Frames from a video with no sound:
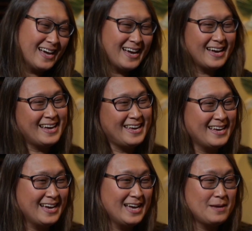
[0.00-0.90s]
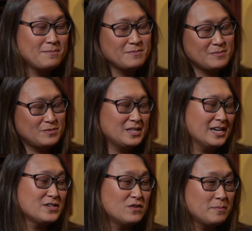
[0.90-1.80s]
Hi, I'm
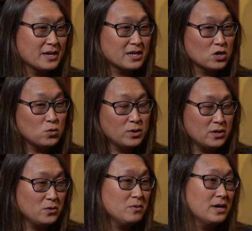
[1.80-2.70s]
Dr. Rebecca Kuo.